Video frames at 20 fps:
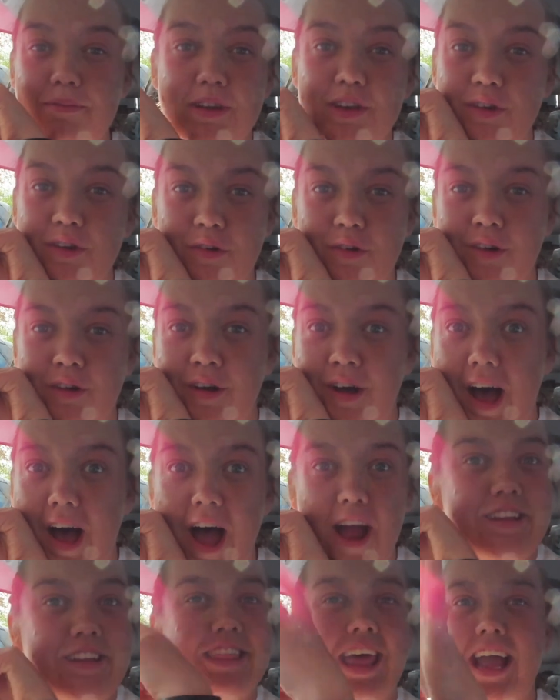me know,
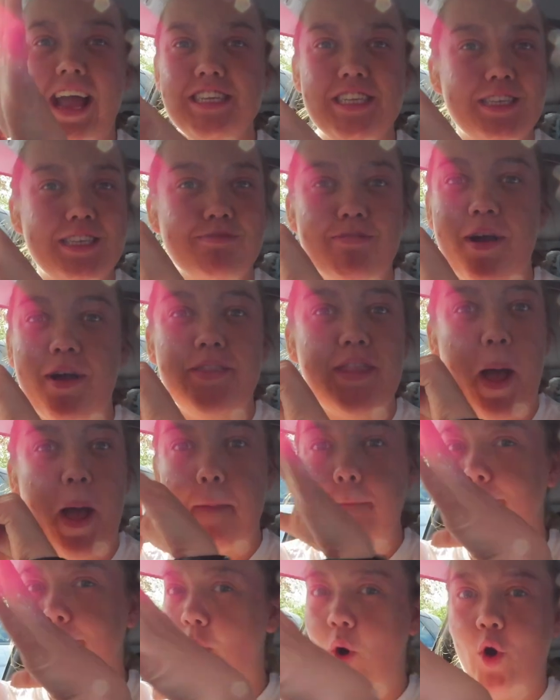unless you want
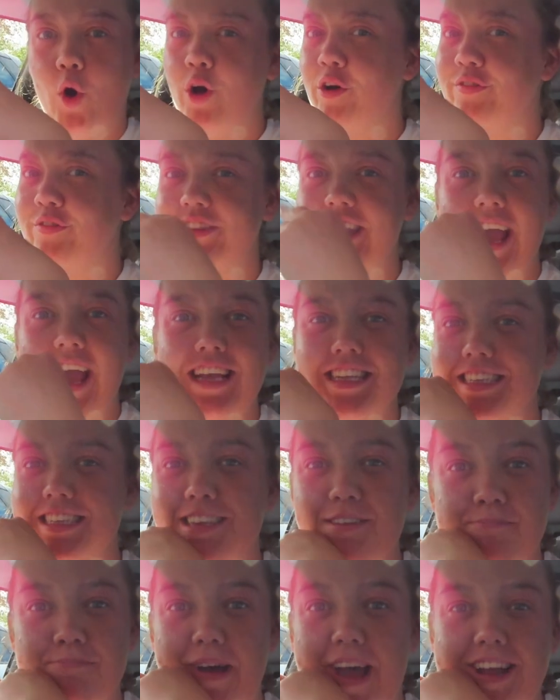both nights
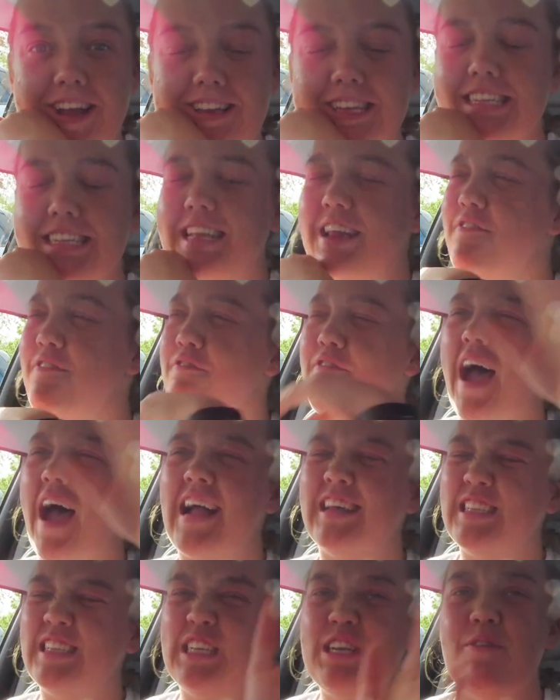combined. In
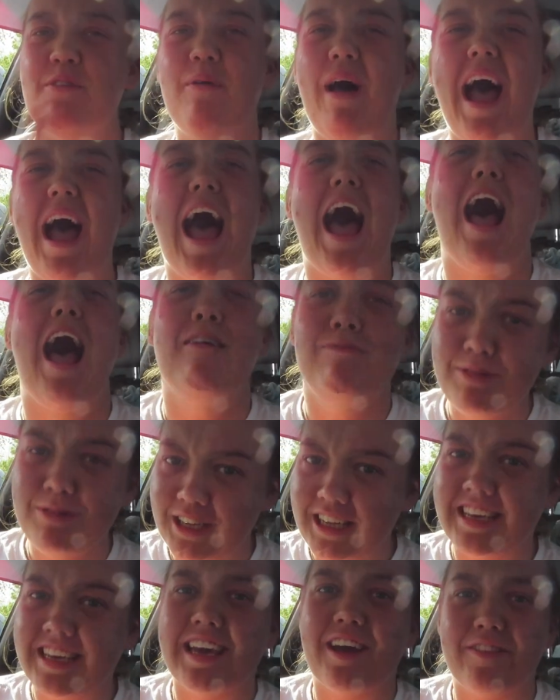fact, you know what, I'm
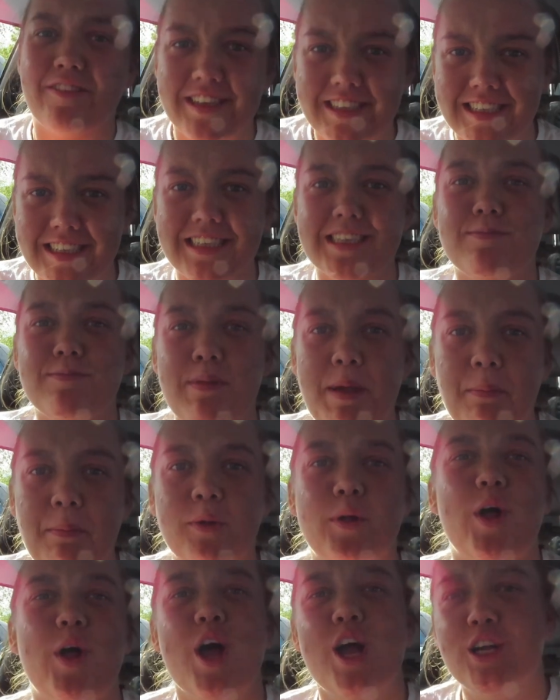going to give it to these
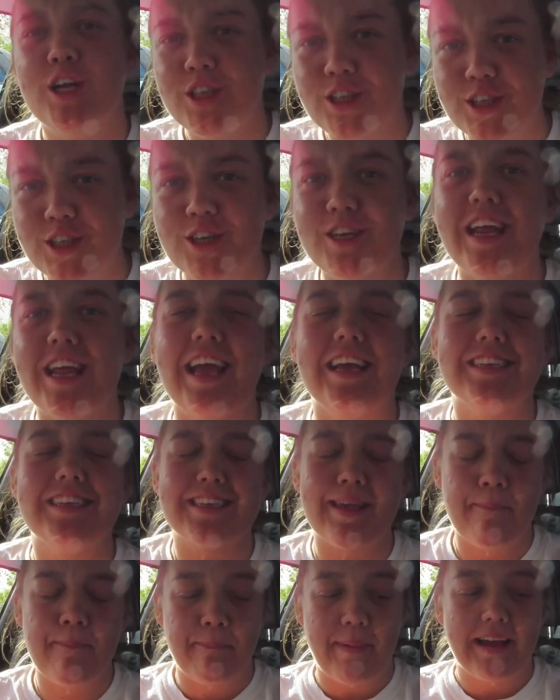people, two nights
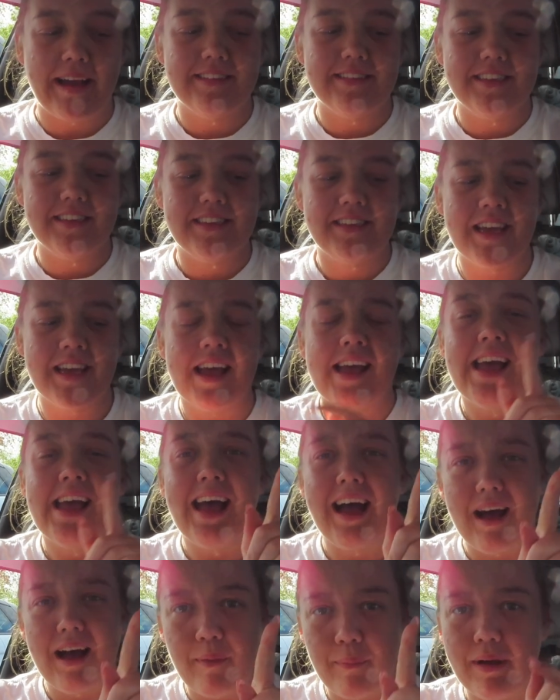combined.
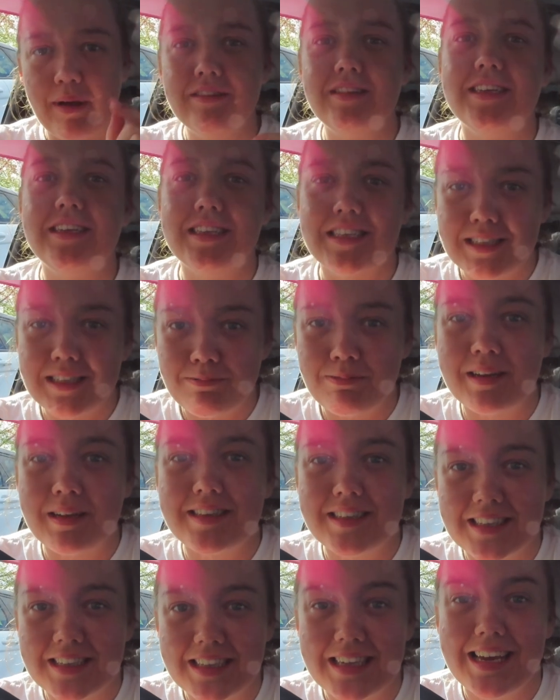We'll need to speak
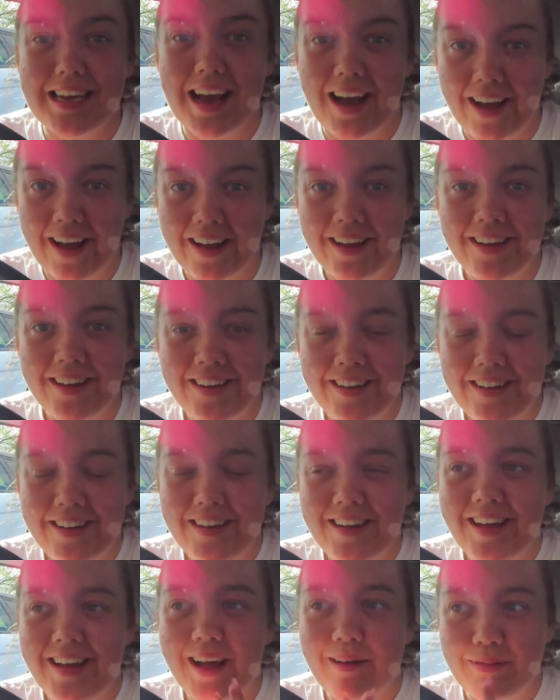to Leah
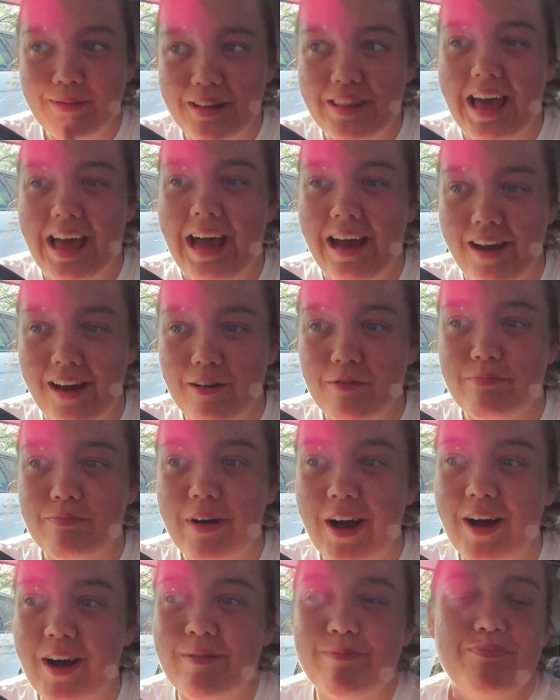about that,
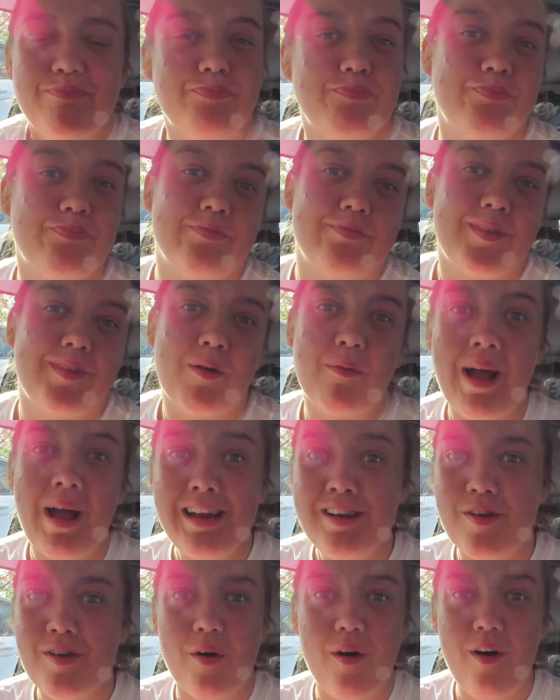but
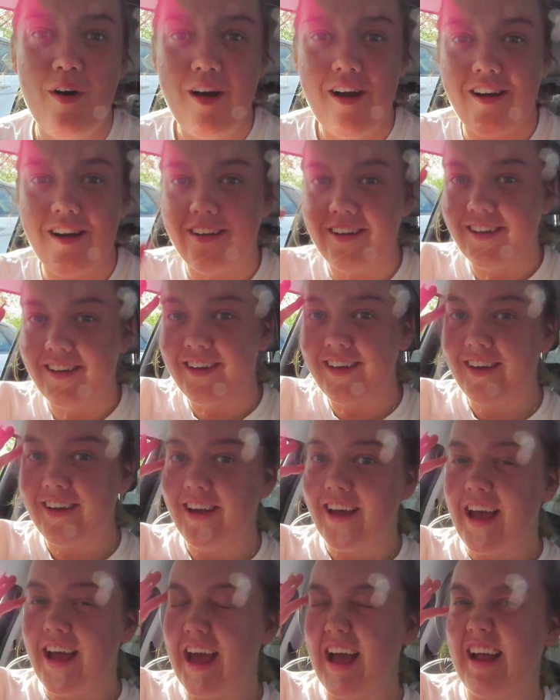why not?
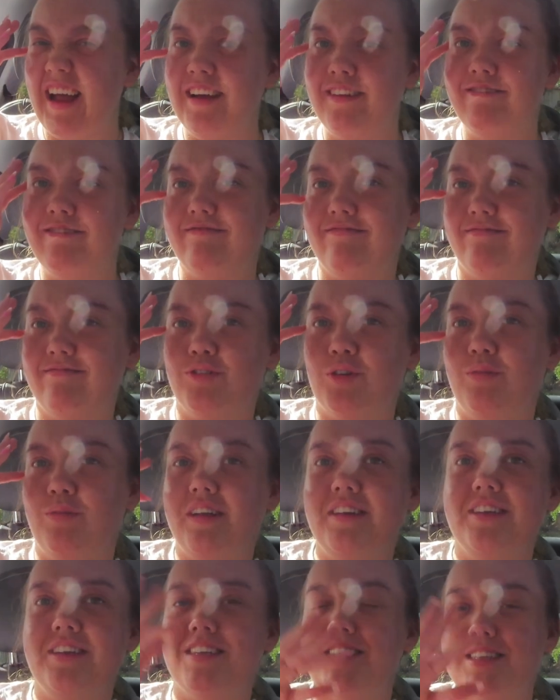And no
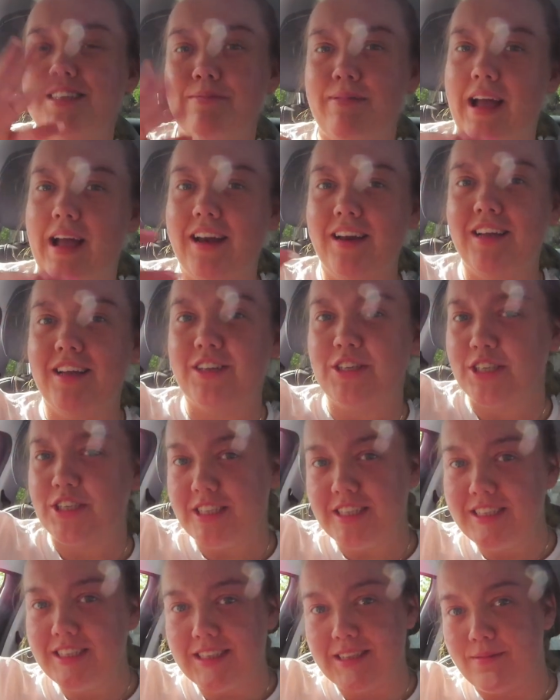one needs to be in it, it
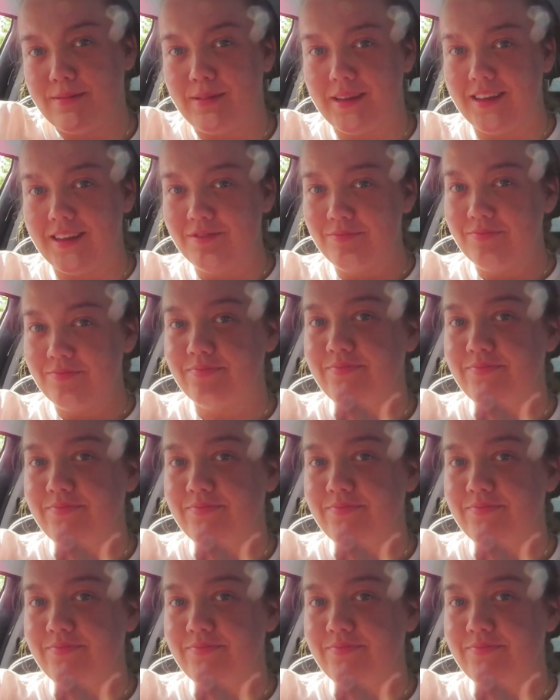just needs to be